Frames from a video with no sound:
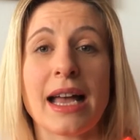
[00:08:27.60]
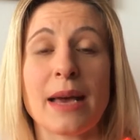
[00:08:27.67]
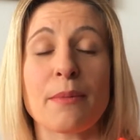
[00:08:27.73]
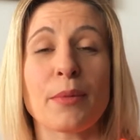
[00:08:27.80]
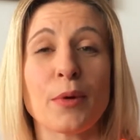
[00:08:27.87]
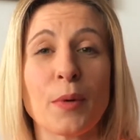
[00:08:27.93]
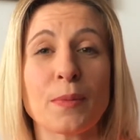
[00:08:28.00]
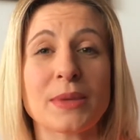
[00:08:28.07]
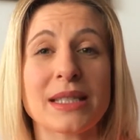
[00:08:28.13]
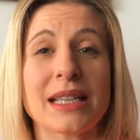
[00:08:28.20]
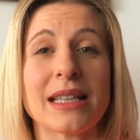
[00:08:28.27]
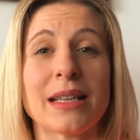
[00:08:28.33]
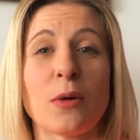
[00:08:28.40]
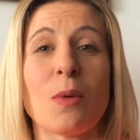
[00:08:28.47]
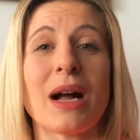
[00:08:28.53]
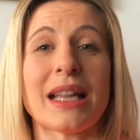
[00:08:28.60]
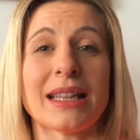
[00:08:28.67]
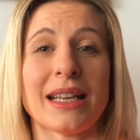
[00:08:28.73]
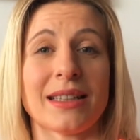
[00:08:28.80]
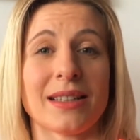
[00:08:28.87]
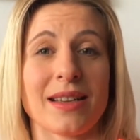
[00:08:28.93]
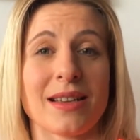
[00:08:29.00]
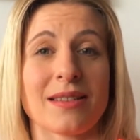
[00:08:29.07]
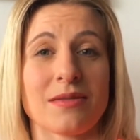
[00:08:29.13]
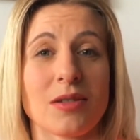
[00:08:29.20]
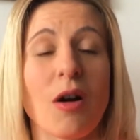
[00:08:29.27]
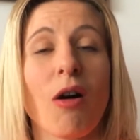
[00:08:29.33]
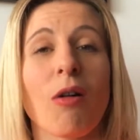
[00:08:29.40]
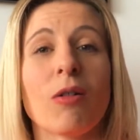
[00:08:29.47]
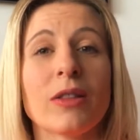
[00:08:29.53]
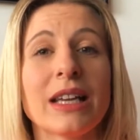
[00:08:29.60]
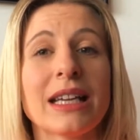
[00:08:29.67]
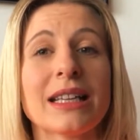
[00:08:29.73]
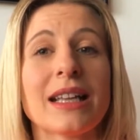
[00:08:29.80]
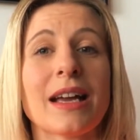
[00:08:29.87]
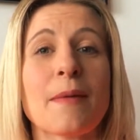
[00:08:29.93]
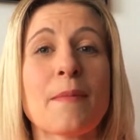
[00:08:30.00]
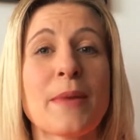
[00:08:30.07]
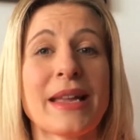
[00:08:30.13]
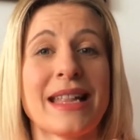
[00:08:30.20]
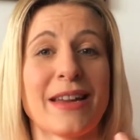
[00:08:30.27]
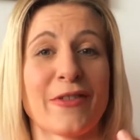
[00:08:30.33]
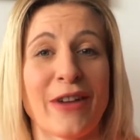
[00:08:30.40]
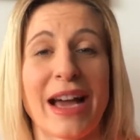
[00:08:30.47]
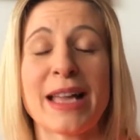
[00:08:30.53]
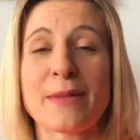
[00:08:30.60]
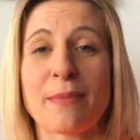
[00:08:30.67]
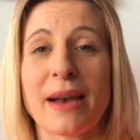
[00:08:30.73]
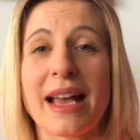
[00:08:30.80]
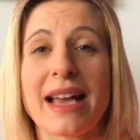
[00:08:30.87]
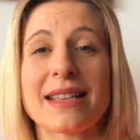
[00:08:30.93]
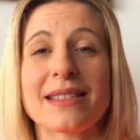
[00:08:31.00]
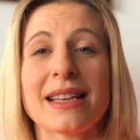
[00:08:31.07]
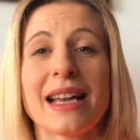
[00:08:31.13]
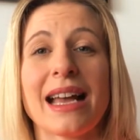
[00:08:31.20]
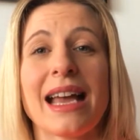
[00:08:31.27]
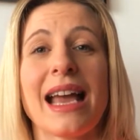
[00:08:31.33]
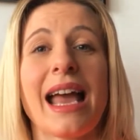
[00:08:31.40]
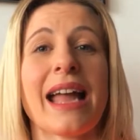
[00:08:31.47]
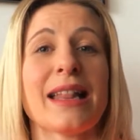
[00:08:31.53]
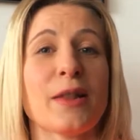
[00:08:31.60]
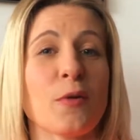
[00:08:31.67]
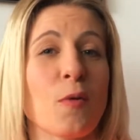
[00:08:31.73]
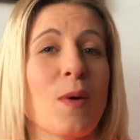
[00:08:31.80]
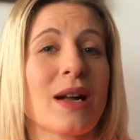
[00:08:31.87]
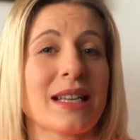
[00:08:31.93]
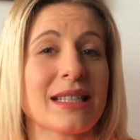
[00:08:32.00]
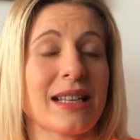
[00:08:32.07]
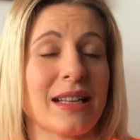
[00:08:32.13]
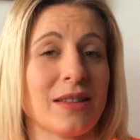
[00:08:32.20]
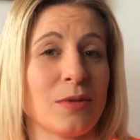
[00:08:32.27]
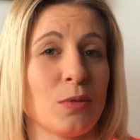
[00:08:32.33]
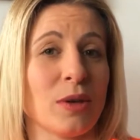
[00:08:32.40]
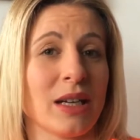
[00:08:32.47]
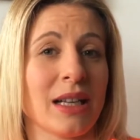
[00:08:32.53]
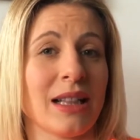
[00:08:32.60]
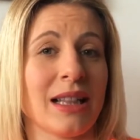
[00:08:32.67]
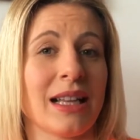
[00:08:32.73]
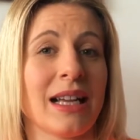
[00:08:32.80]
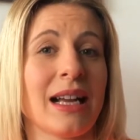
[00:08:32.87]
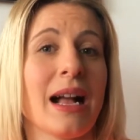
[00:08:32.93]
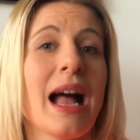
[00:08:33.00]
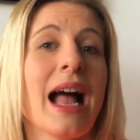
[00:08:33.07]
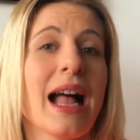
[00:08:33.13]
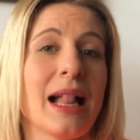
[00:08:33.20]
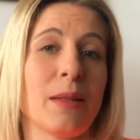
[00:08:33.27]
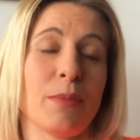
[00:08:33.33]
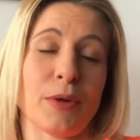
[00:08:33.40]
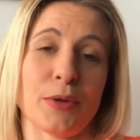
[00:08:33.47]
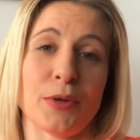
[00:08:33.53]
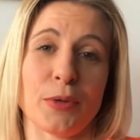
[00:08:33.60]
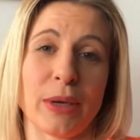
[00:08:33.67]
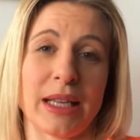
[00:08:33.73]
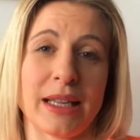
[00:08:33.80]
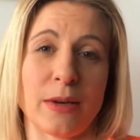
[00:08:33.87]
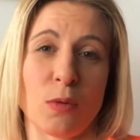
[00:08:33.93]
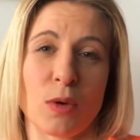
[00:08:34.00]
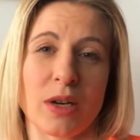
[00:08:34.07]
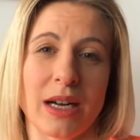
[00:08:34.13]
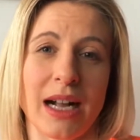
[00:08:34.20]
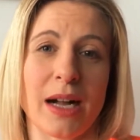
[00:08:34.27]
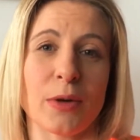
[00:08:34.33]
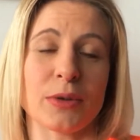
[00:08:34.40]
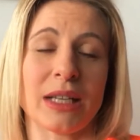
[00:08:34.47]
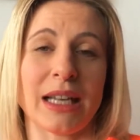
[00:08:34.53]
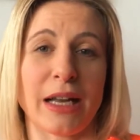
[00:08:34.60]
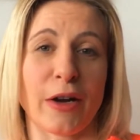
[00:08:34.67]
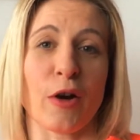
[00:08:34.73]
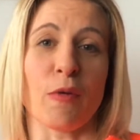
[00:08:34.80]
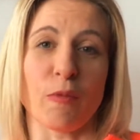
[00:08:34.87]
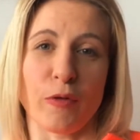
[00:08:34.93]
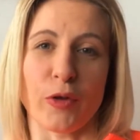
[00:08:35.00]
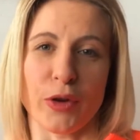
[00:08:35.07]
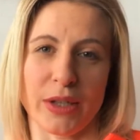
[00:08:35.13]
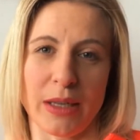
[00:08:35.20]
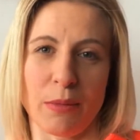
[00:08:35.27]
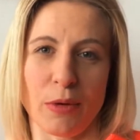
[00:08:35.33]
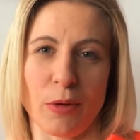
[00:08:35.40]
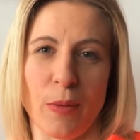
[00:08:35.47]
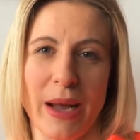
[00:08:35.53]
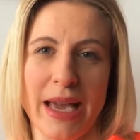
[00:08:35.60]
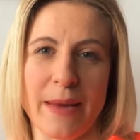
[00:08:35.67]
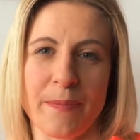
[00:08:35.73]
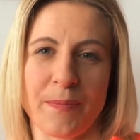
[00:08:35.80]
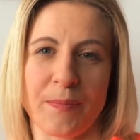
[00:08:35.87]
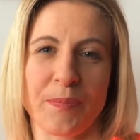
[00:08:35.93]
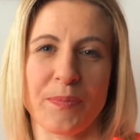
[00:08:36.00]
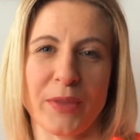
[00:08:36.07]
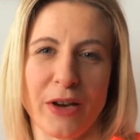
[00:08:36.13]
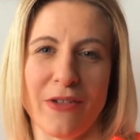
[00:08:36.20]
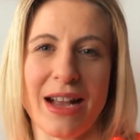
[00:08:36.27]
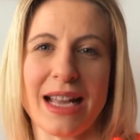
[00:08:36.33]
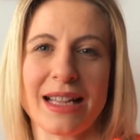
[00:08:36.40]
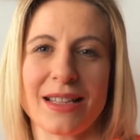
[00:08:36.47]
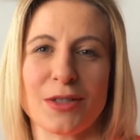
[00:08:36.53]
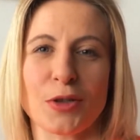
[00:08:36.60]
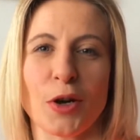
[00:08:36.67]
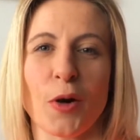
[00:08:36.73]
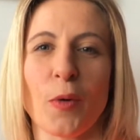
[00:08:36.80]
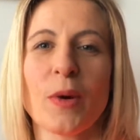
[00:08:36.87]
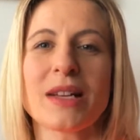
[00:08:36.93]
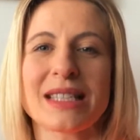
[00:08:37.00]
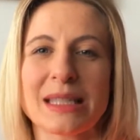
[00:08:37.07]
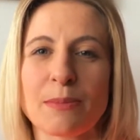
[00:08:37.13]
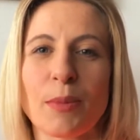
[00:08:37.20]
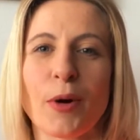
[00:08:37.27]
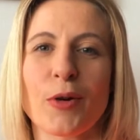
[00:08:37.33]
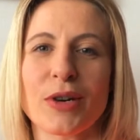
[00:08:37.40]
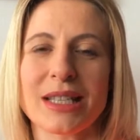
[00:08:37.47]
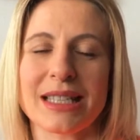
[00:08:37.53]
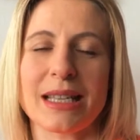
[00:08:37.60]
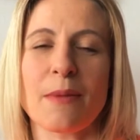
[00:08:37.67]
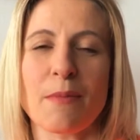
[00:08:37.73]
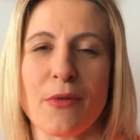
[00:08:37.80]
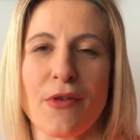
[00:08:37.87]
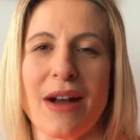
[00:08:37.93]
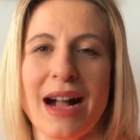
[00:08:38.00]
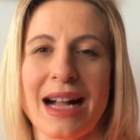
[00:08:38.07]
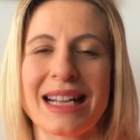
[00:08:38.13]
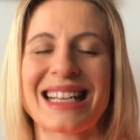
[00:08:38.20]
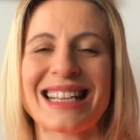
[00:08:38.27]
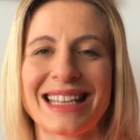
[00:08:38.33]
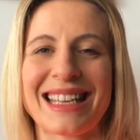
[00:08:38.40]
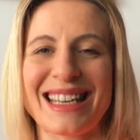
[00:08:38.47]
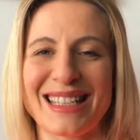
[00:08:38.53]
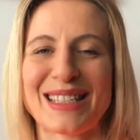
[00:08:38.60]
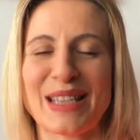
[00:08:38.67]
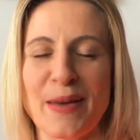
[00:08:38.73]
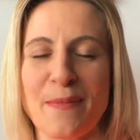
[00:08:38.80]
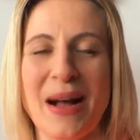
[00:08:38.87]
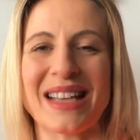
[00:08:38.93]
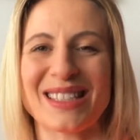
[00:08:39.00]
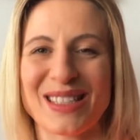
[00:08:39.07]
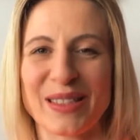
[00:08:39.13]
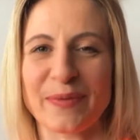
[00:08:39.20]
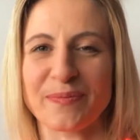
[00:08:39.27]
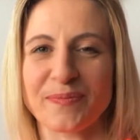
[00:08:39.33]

boobs, the one that is holding them in the right place, and the one that will help you doing the workout in a comfortable way, right? So sports bra is a must.